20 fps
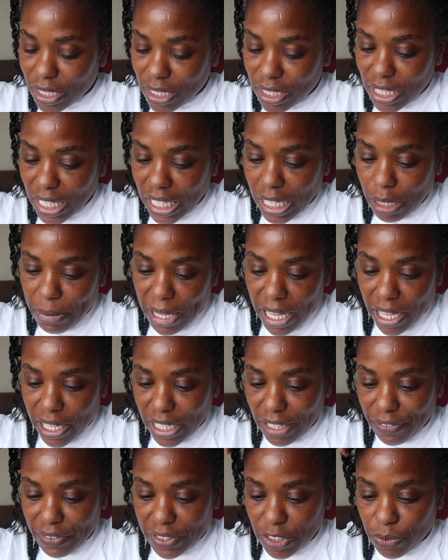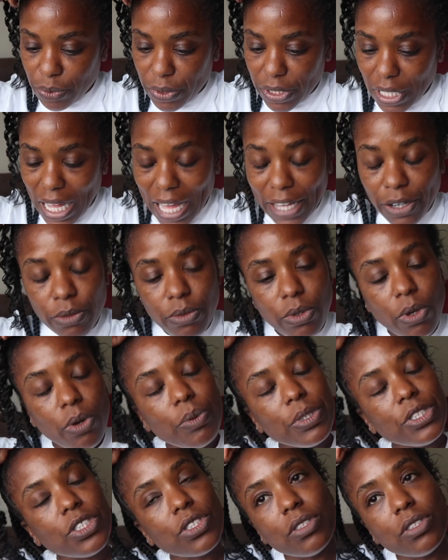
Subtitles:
think about if it's really, I don't know what